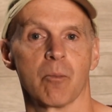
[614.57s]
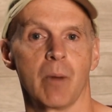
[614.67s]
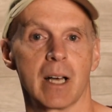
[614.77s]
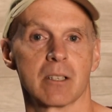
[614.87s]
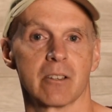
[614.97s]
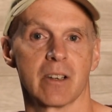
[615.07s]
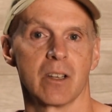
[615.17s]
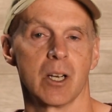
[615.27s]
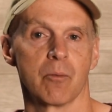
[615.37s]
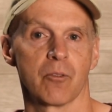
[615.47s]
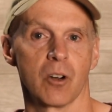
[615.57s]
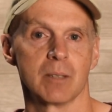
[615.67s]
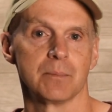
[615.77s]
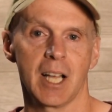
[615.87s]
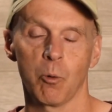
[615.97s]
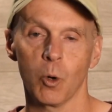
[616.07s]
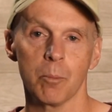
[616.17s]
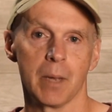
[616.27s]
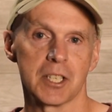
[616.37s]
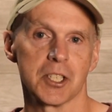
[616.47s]
monitoring the home front that
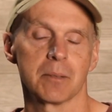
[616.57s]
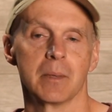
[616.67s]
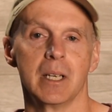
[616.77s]
weren't mentioned,